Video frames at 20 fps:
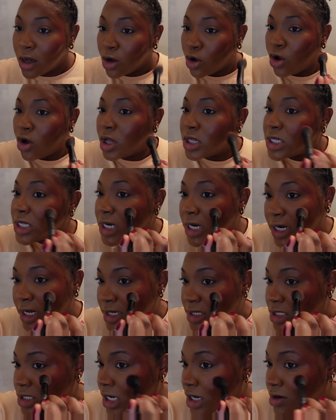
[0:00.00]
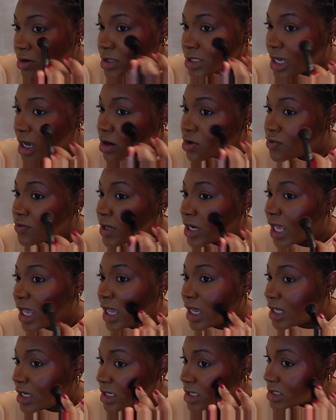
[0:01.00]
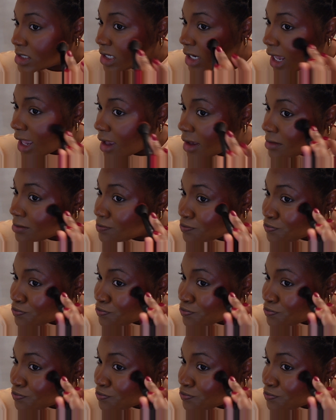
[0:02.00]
All in a nutshell, because I don't feel like getting into that.